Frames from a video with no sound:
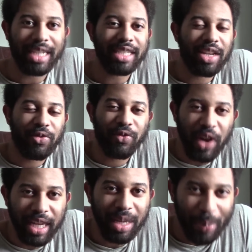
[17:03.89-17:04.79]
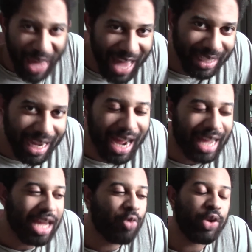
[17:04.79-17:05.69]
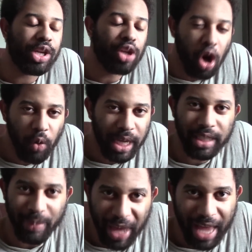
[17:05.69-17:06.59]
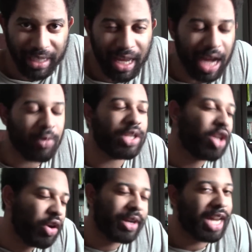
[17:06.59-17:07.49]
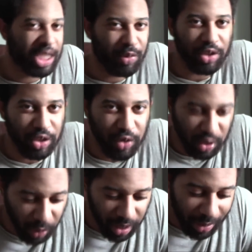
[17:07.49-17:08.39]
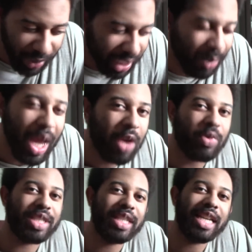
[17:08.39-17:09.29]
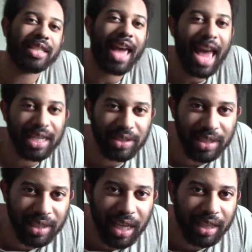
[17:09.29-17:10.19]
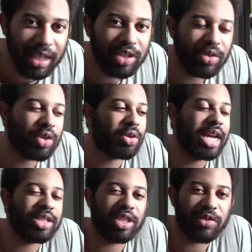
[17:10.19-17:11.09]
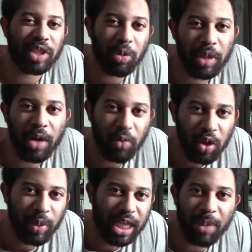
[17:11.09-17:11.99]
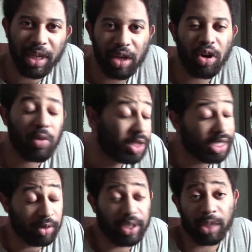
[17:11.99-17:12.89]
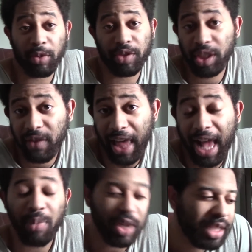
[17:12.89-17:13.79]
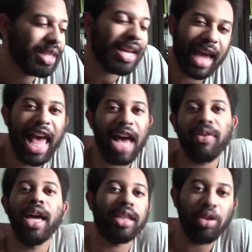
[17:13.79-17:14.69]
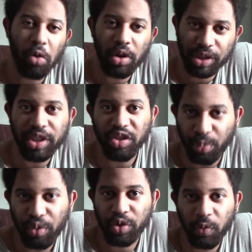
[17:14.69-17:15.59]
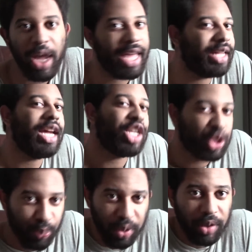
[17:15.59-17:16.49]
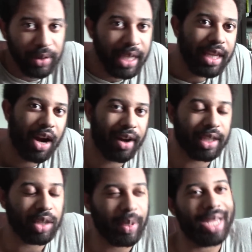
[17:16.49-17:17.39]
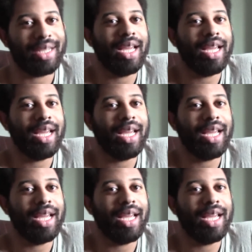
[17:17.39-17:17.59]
He's a fucking bad guy. We know he's a bad guy. We know you're not supposed to aspire to be him. We see his actions lead to the creation of someone that will become a hero, which I don't think the movie should have had, but it did have the origins of Bruce Wayne sprinkled in there a little bit.